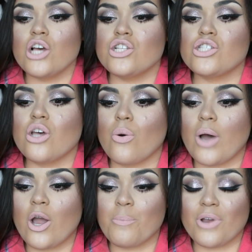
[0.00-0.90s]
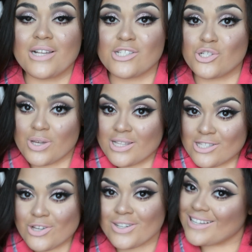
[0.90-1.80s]
So I hope you guys enjoy this
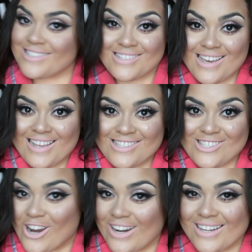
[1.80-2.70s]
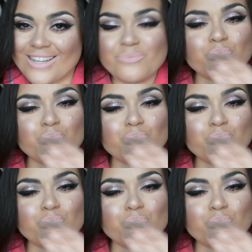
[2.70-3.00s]
look. Let's get started.